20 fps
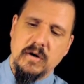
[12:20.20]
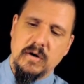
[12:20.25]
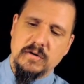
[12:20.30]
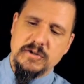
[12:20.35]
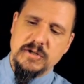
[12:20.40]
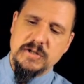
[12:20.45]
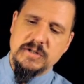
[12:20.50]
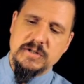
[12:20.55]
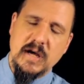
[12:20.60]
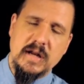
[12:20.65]

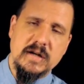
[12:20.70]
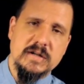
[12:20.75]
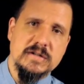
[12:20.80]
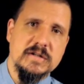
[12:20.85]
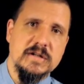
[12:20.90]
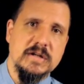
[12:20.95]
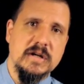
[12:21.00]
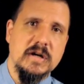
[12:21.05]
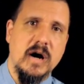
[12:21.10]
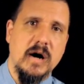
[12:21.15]
Qing
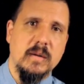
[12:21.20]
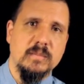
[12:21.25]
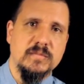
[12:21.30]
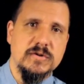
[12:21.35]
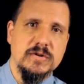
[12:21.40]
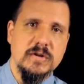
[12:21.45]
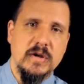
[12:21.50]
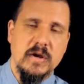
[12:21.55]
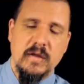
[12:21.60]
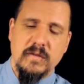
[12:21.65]
Dynasty
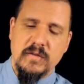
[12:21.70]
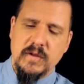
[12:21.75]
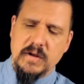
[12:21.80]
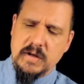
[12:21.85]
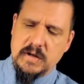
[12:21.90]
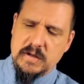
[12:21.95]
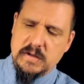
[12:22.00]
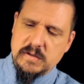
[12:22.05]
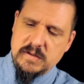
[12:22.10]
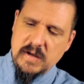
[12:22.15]
cups, they
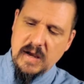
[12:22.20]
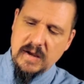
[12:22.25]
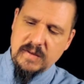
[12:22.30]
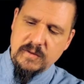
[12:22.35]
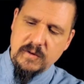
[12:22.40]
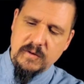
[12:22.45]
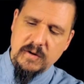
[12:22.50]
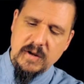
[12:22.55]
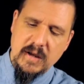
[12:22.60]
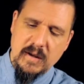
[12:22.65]
didn't sign
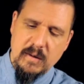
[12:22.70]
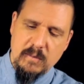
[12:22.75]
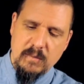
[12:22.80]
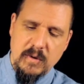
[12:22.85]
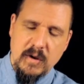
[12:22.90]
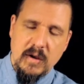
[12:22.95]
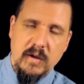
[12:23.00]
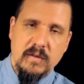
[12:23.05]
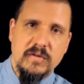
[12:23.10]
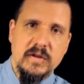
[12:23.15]
their name.
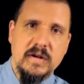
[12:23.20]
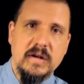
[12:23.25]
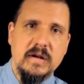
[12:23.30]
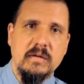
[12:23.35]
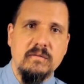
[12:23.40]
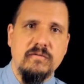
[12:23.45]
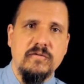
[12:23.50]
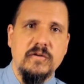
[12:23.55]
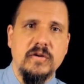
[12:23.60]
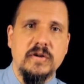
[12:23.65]
They
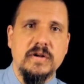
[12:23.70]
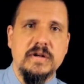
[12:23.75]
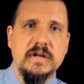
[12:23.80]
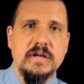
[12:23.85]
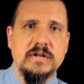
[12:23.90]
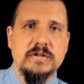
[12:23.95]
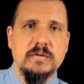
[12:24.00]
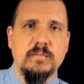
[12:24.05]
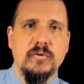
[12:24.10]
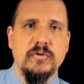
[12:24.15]
didn't feel a
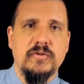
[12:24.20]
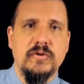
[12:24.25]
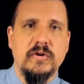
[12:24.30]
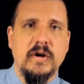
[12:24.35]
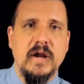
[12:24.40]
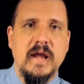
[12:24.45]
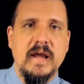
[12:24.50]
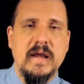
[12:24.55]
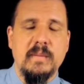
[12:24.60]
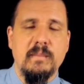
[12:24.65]
need to put their
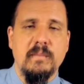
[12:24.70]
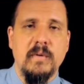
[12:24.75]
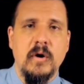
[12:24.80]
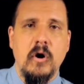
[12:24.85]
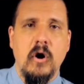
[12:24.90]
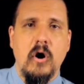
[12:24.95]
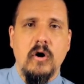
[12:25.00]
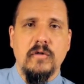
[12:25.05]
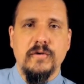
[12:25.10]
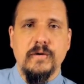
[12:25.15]
name
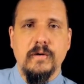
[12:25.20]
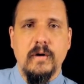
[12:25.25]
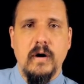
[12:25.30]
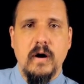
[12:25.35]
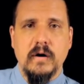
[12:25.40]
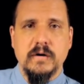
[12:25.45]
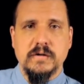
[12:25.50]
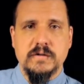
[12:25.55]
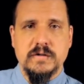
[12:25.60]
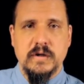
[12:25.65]
on their
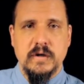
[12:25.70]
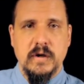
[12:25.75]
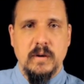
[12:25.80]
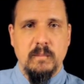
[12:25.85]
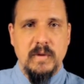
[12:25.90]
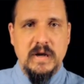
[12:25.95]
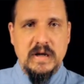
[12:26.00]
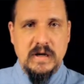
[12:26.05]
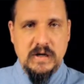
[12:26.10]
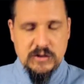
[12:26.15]
art.
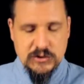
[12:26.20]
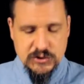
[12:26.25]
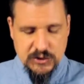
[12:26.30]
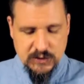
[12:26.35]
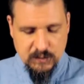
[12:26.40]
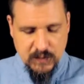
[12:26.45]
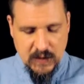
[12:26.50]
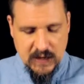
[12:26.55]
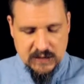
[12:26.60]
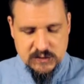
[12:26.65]
Many
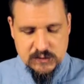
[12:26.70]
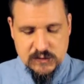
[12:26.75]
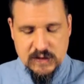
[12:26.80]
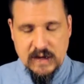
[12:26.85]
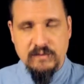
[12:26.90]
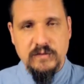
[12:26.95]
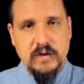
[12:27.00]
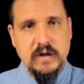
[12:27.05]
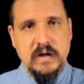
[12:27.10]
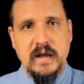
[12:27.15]
Yixing pots
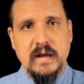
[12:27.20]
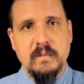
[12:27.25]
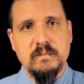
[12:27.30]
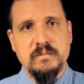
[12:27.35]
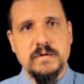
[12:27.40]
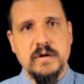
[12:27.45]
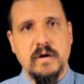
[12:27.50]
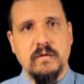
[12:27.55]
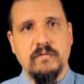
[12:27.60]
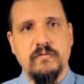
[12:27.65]
have the
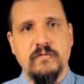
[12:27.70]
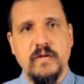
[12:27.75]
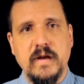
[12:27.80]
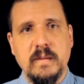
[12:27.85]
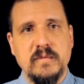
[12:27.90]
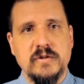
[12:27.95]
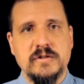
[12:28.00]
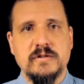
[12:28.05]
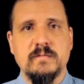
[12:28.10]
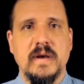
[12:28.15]
names of
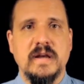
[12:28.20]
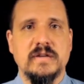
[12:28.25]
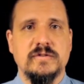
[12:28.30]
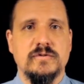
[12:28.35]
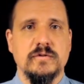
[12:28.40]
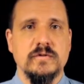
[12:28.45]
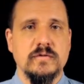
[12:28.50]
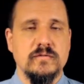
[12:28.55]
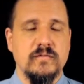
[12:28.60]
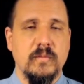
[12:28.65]
famous
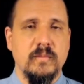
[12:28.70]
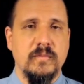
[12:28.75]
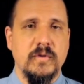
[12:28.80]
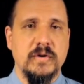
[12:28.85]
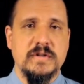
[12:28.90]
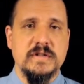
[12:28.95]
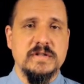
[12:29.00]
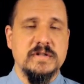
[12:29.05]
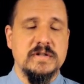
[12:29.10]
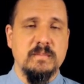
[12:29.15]
masters from the
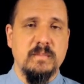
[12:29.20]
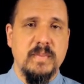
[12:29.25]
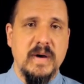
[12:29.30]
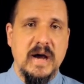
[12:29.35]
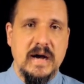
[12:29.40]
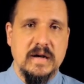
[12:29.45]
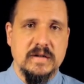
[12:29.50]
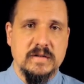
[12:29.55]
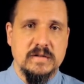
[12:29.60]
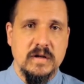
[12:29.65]
distant
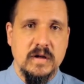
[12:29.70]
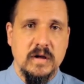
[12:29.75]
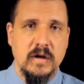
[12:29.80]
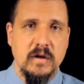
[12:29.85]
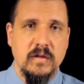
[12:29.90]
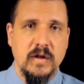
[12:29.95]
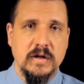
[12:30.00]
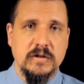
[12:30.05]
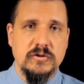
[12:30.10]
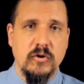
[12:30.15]
past,
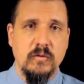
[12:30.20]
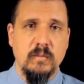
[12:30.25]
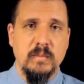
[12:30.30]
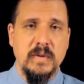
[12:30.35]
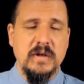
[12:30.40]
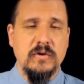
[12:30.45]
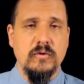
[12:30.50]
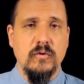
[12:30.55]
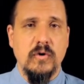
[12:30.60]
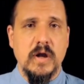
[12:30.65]
like Zhong
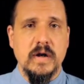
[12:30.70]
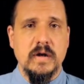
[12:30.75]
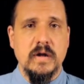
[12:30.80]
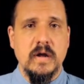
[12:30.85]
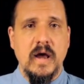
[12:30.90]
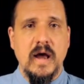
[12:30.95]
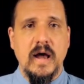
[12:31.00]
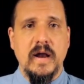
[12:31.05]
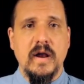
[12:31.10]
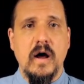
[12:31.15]
Mingyuan
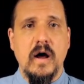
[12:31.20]
and